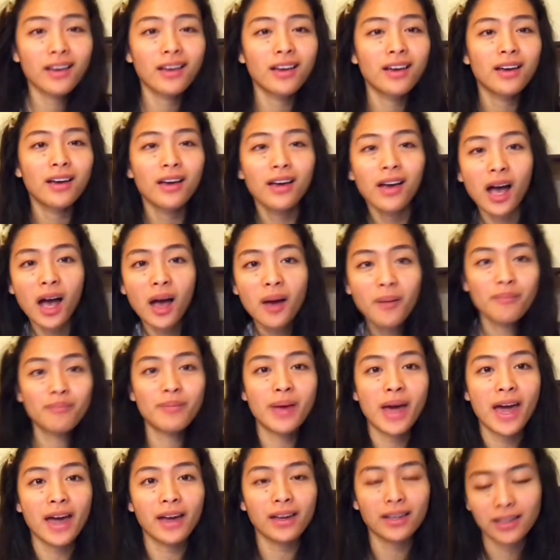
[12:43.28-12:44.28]
I'm
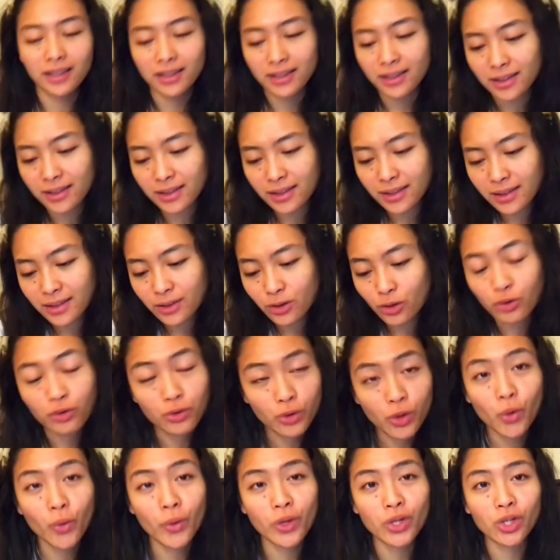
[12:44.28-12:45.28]
back to
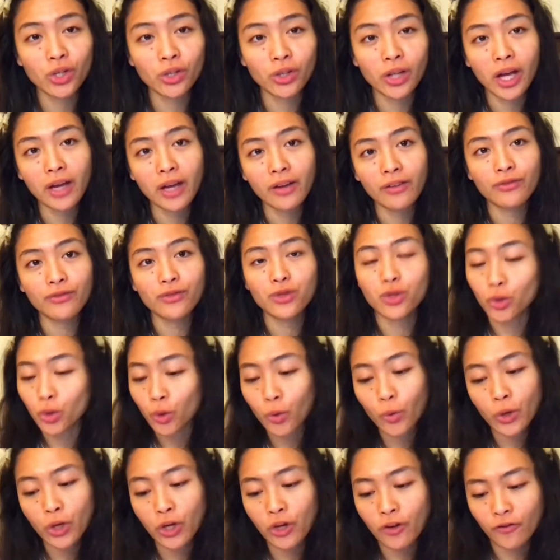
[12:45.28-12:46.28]
ruin your life, to
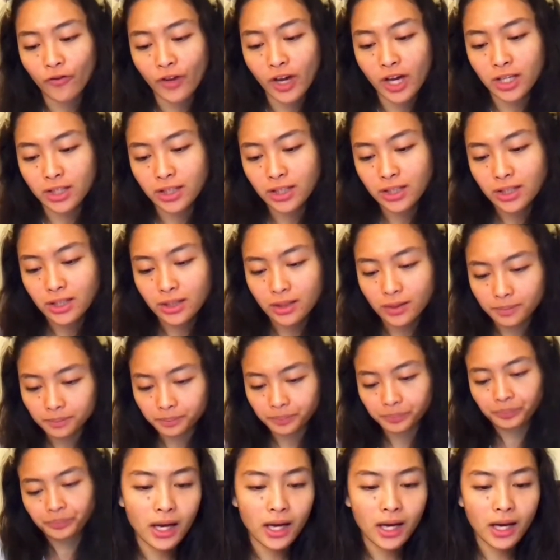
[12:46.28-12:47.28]
ruin your face.
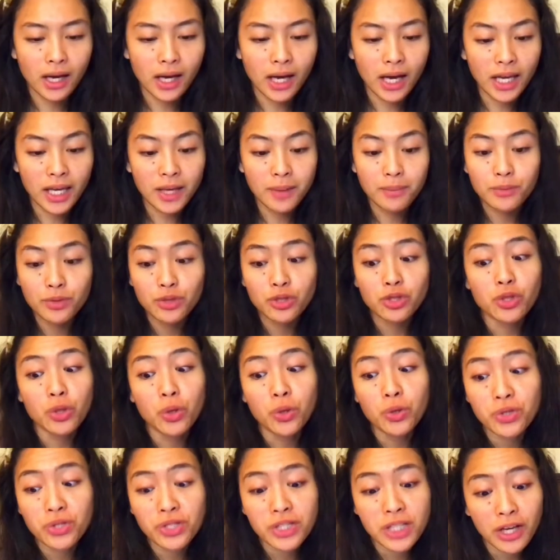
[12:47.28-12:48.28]
I am so
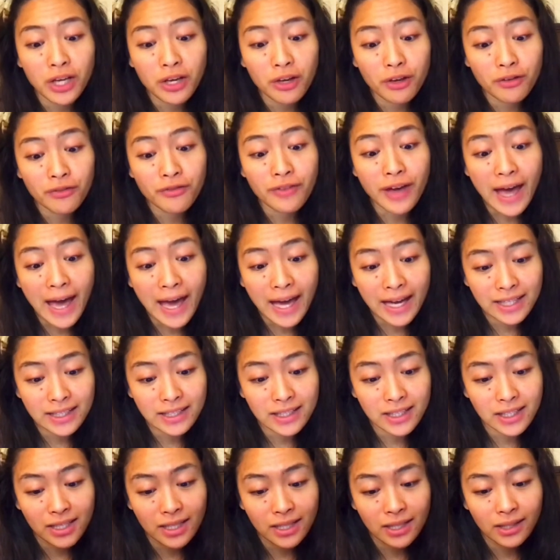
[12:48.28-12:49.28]
sick of
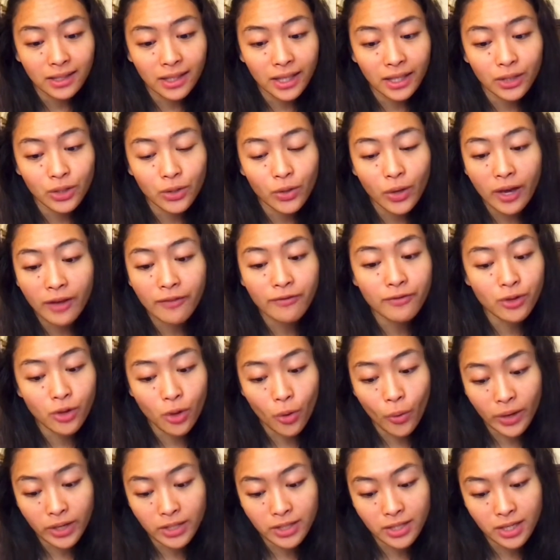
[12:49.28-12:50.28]
acne, like you have no
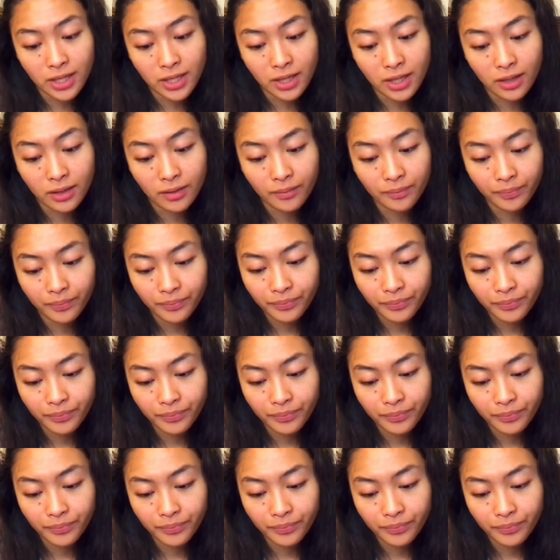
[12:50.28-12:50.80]
idea.